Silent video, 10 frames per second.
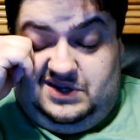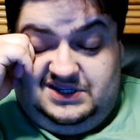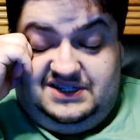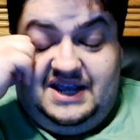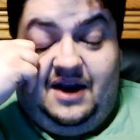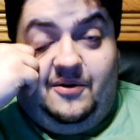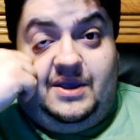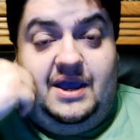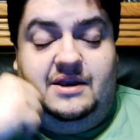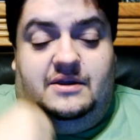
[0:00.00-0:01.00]
uh, he's
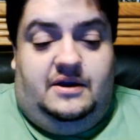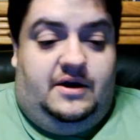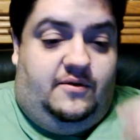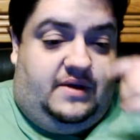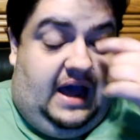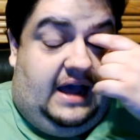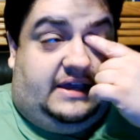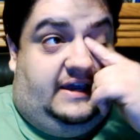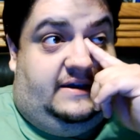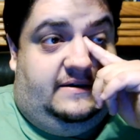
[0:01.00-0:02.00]
arrogant, you know,
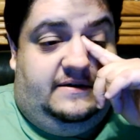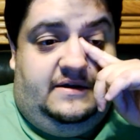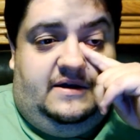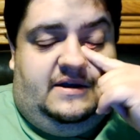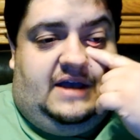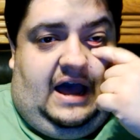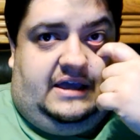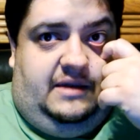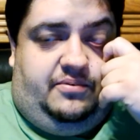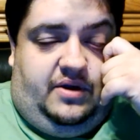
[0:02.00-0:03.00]
cocky.
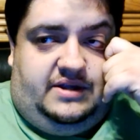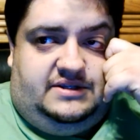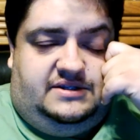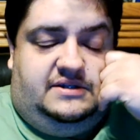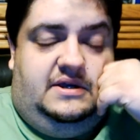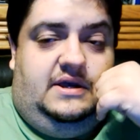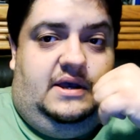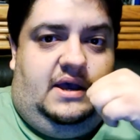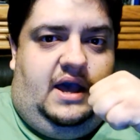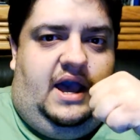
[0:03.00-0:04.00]
Cocky prince.
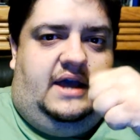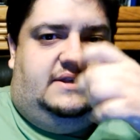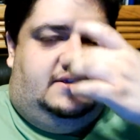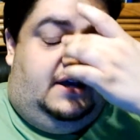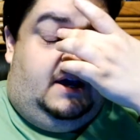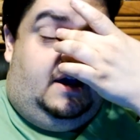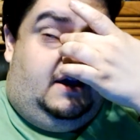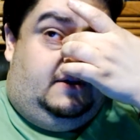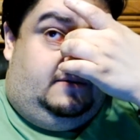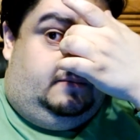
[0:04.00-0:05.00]
And, uh,